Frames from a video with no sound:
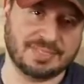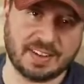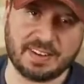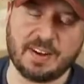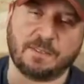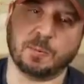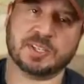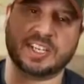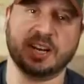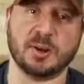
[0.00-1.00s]
Give it up for
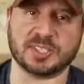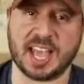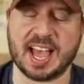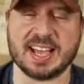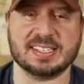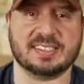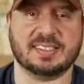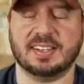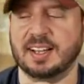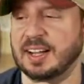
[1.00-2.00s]
Whiskey Nose,
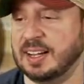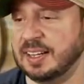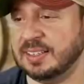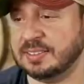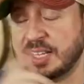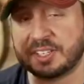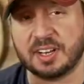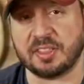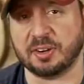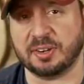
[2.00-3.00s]
guys. Uh, that's
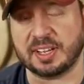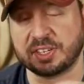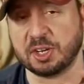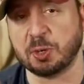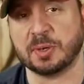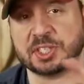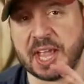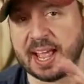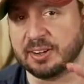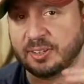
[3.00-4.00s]
another. That's a newer
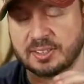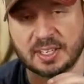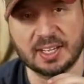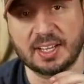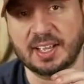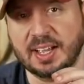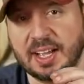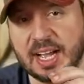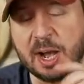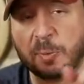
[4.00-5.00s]
channel.
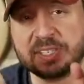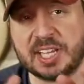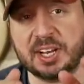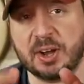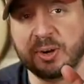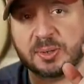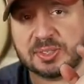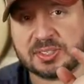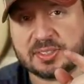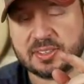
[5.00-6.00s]
Uh, Whiskey
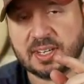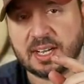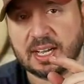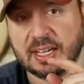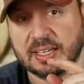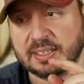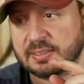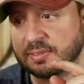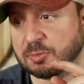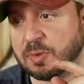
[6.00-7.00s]
Nose, uh,
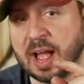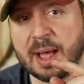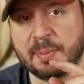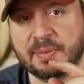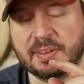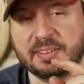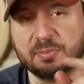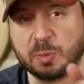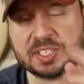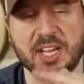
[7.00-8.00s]
Rob,
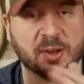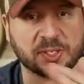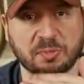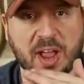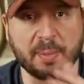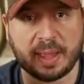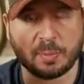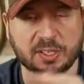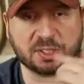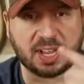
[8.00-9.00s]
Whiskey Nose, and Rob
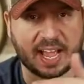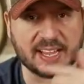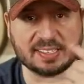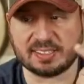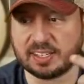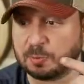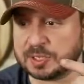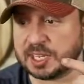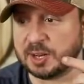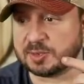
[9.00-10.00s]
M. Want you guys, if
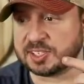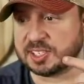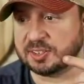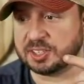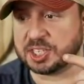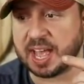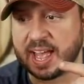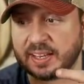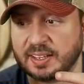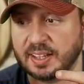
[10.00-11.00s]
Whiskey Nose is still in the
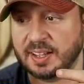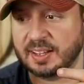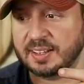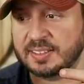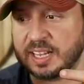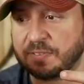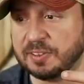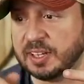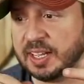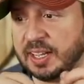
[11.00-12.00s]
chat,
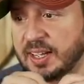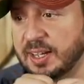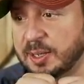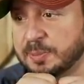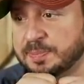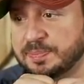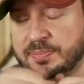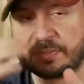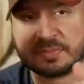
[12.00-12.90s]
definitely, um,